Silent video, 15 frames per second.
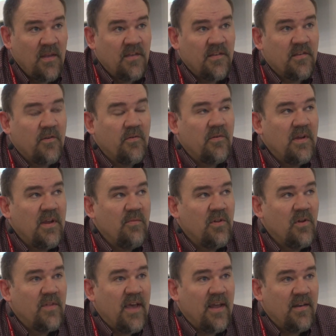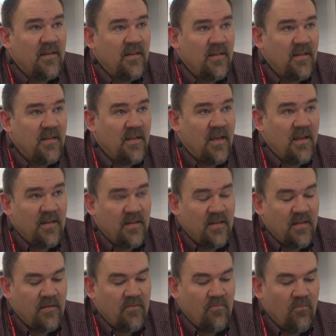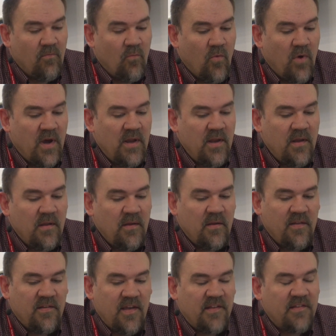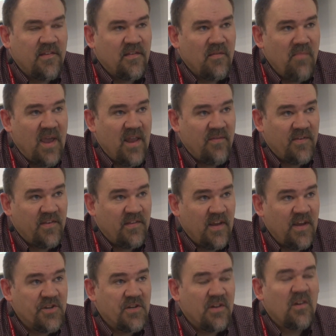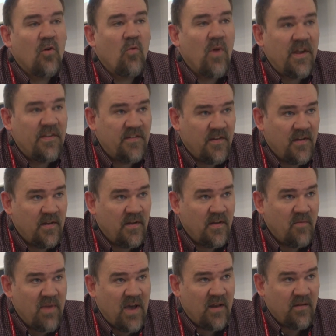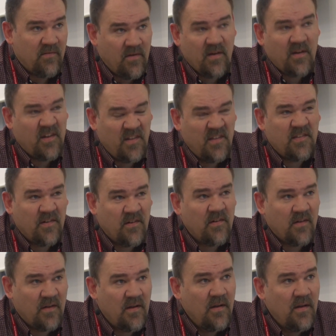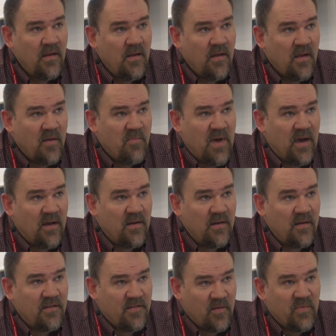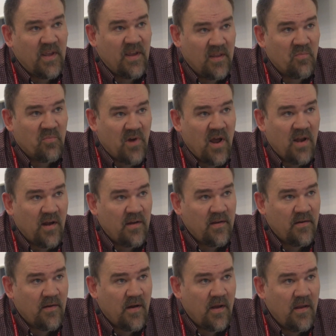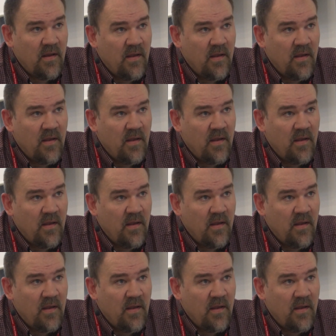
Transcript: So even though that one test is a manifestation, a question about a concern about something in the product, right?